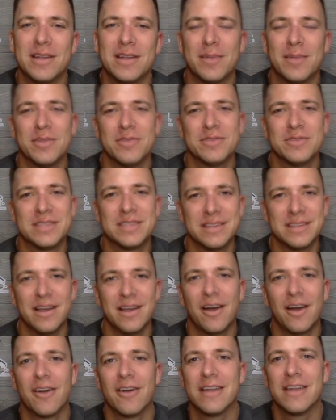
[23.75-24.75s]

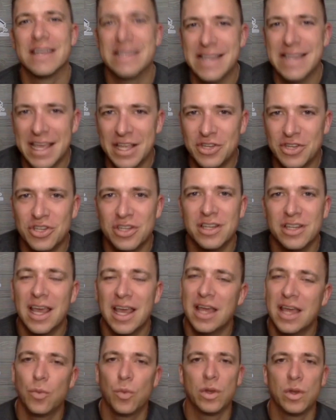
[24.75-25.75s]
WCR Nation
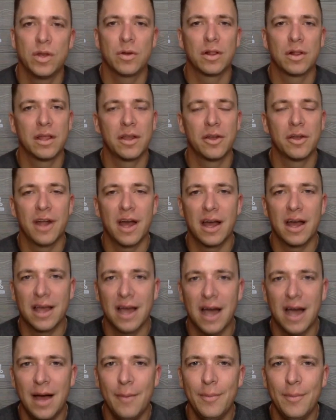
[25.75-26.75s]
and
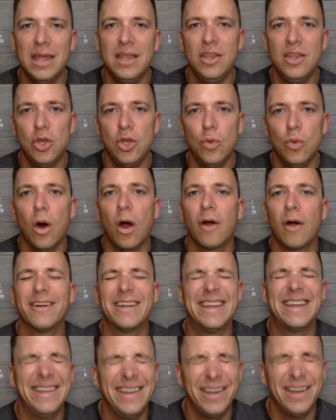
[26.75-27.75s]
WindowCleaner.com, and you are
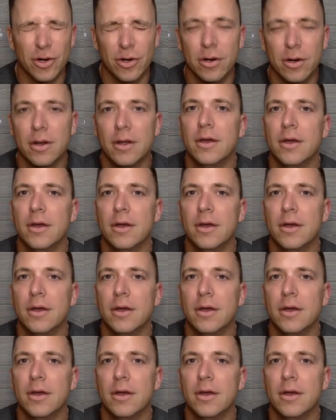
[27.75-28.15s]
here.